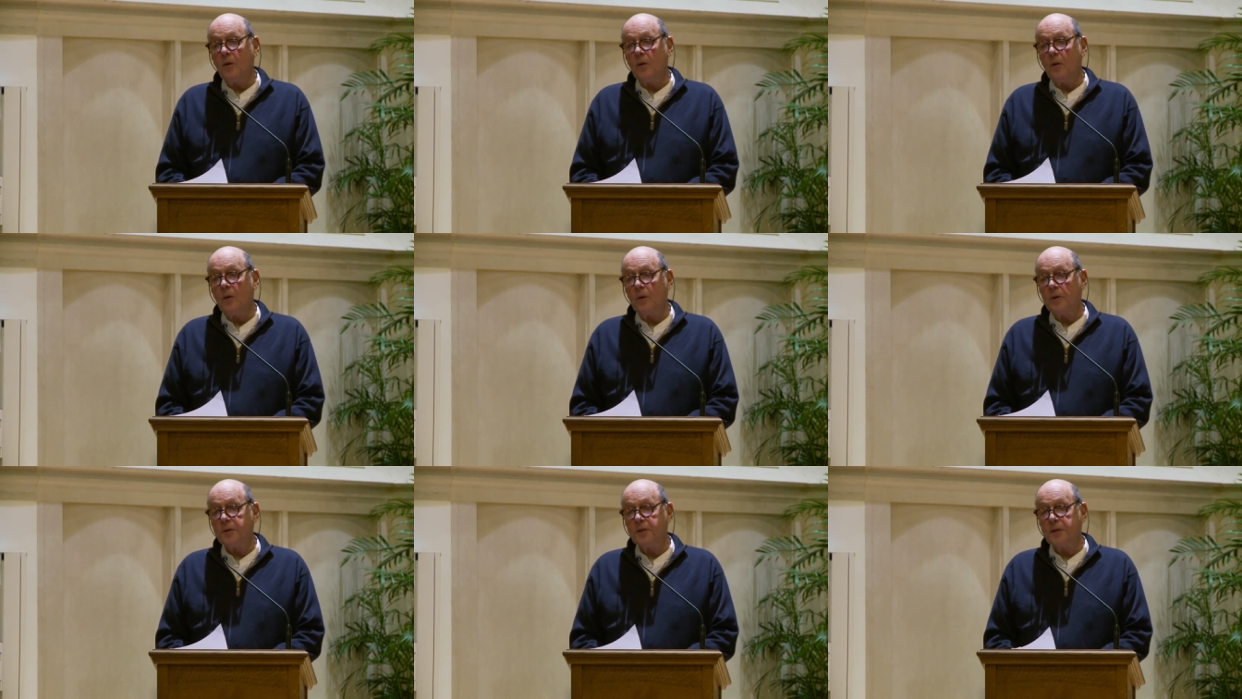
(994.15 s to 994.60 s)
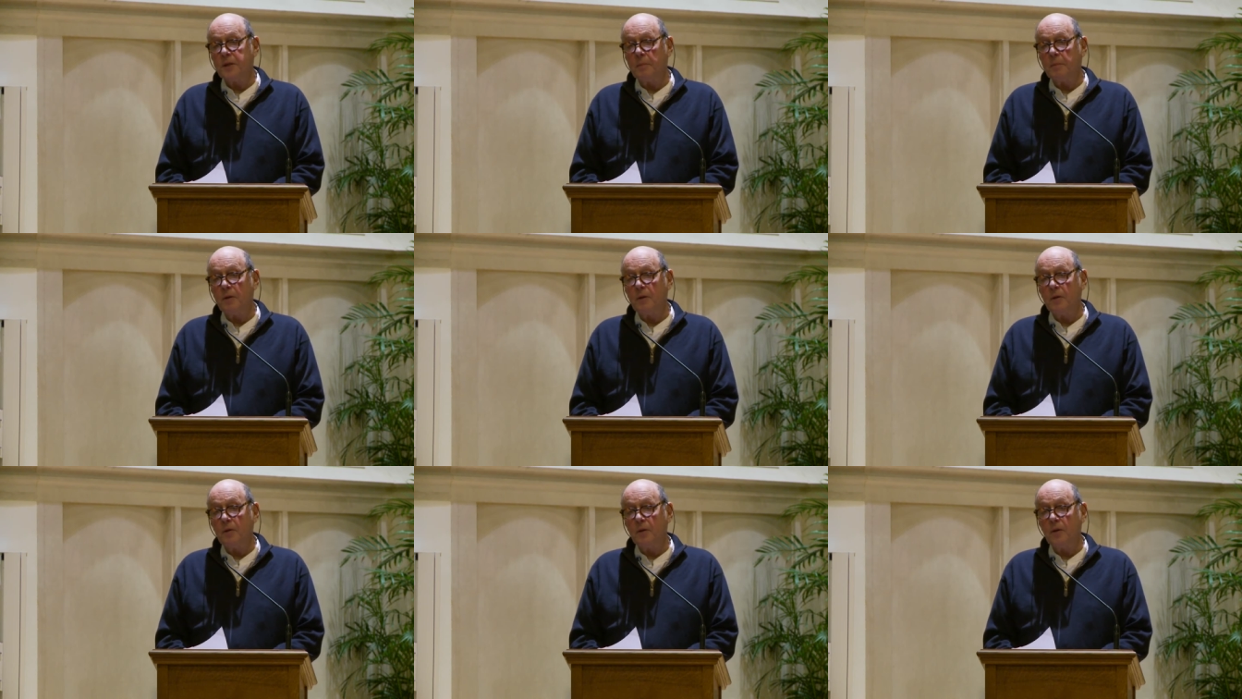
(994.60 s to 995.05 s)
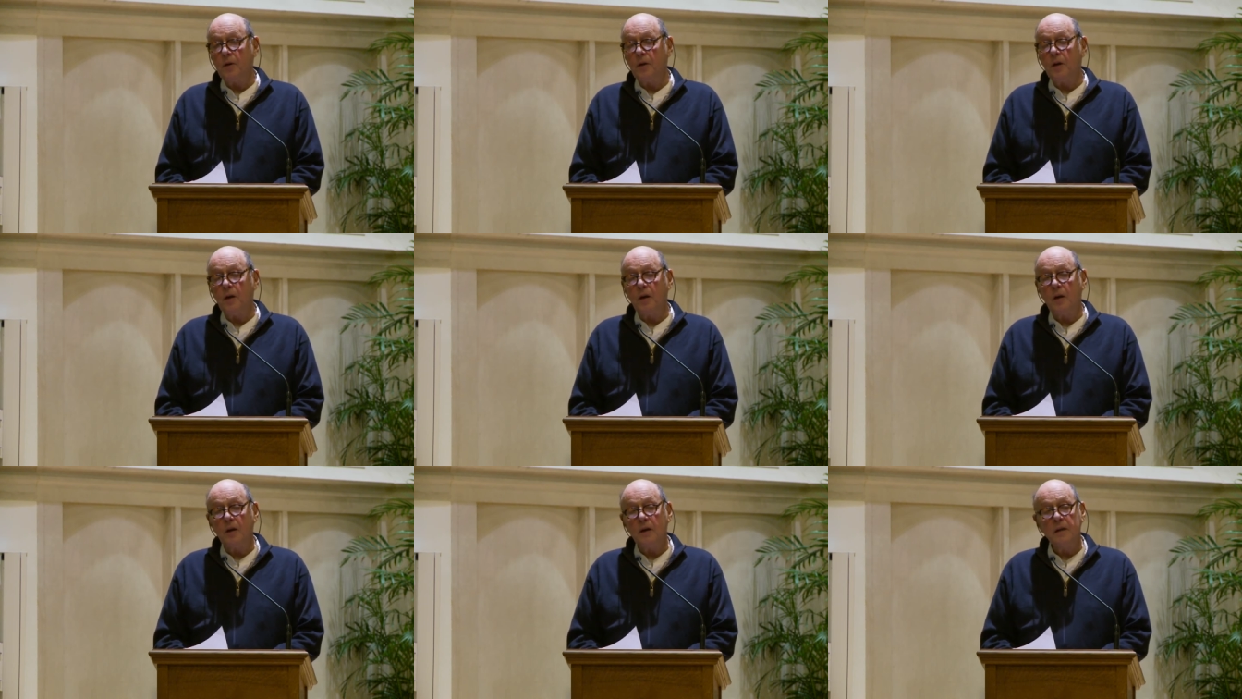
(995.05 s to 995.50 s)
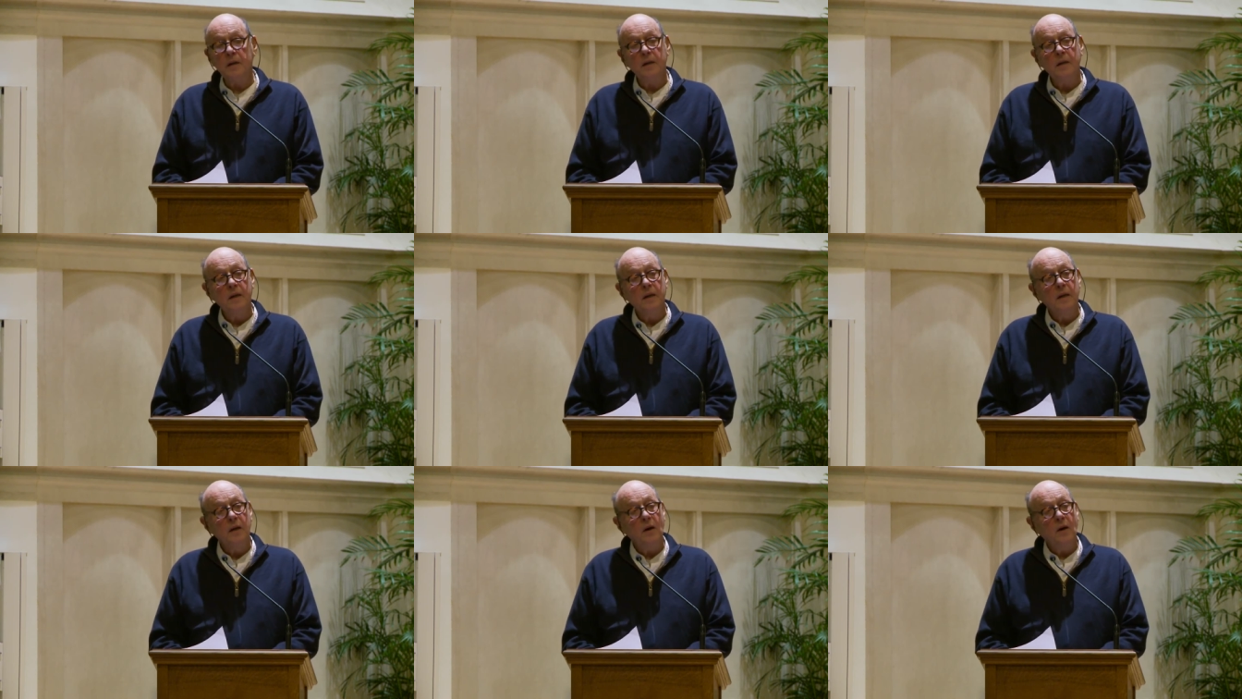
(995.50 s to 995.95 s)
all summer
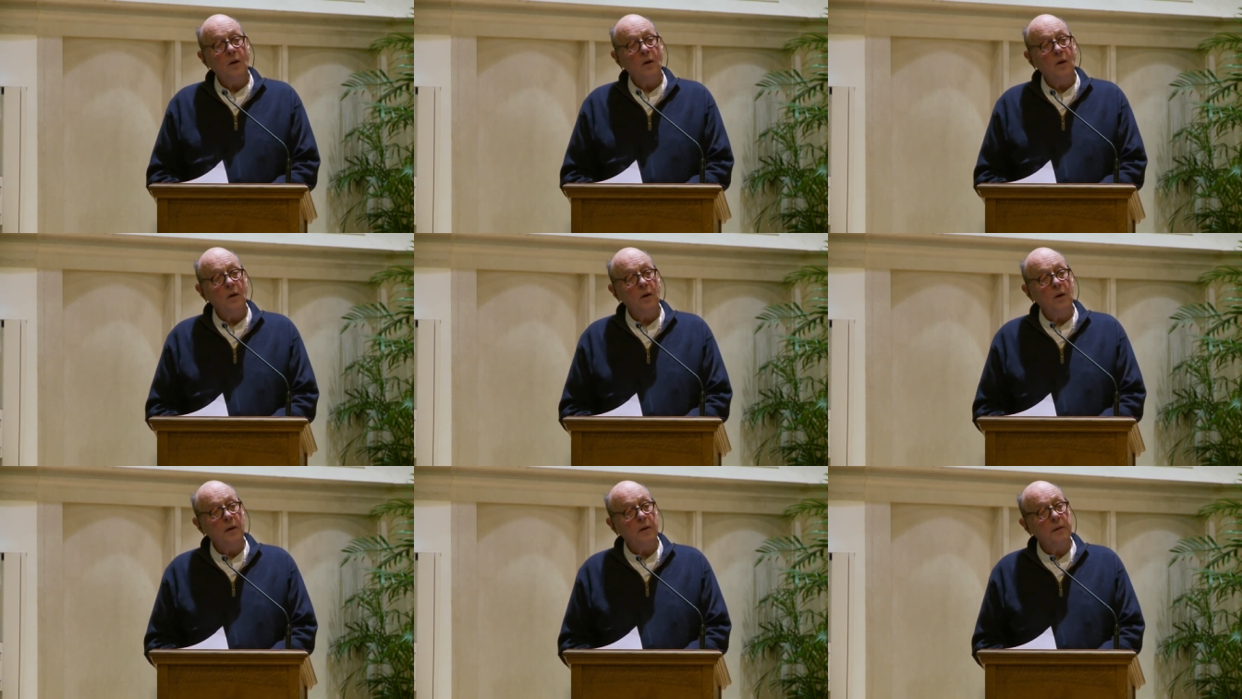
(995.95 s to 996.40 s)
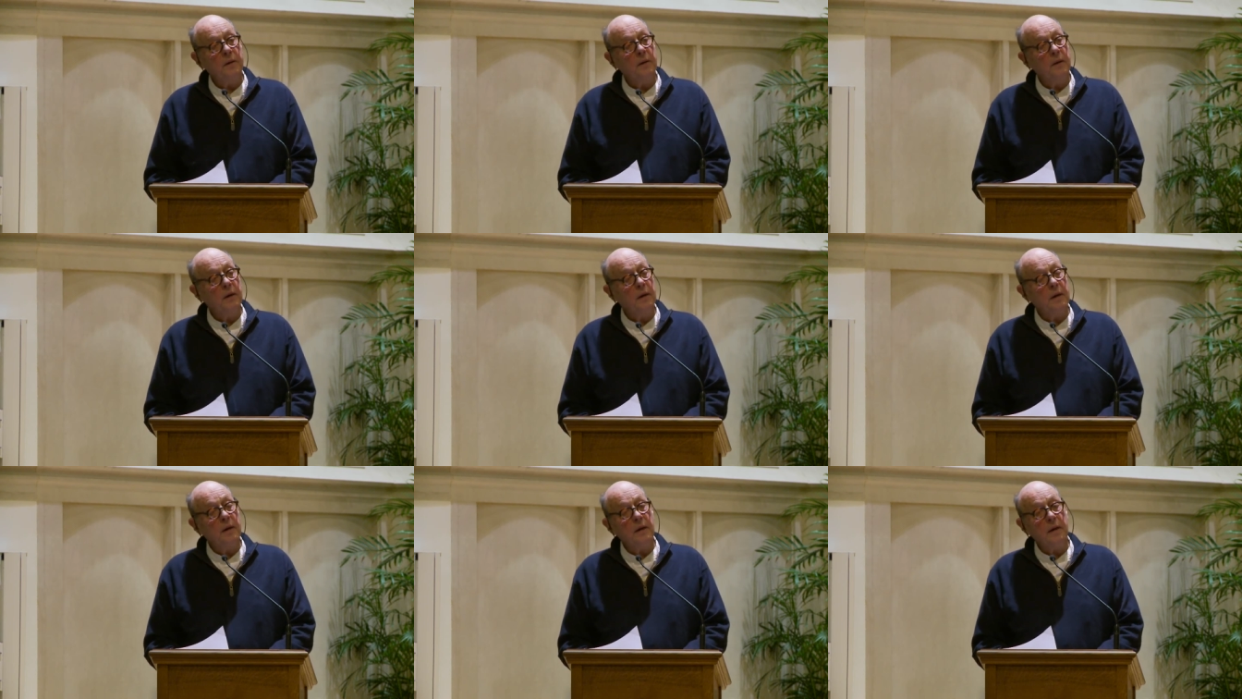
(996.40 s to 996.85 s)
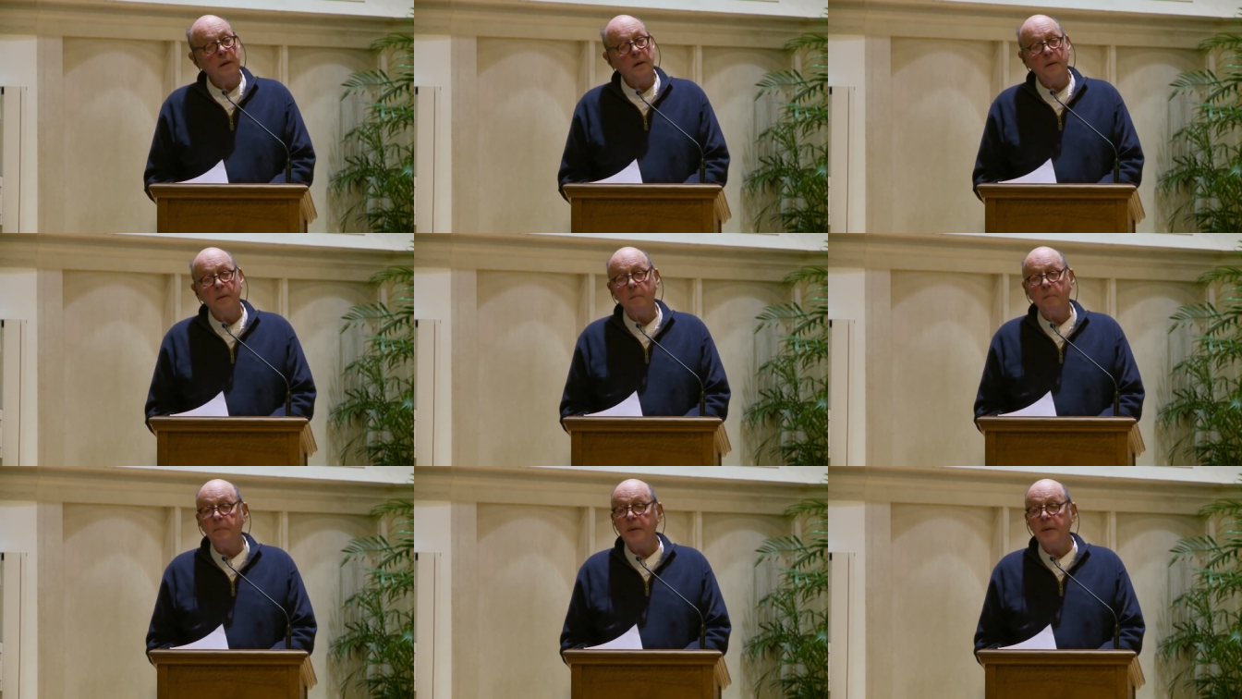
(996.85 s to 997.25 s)
long on uh,